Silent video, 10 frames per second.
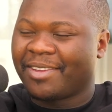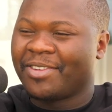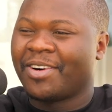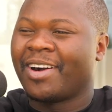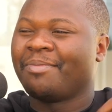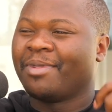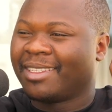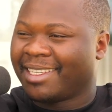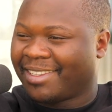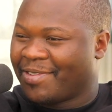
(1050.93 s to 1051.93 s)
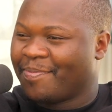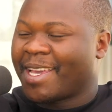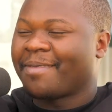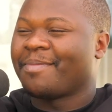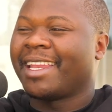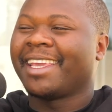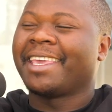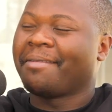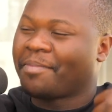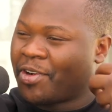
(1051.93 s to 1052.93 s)
you know what, Moses, you'll make money.
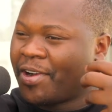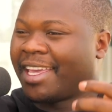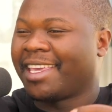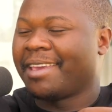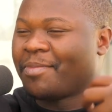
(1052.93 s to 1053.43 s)
Keep going.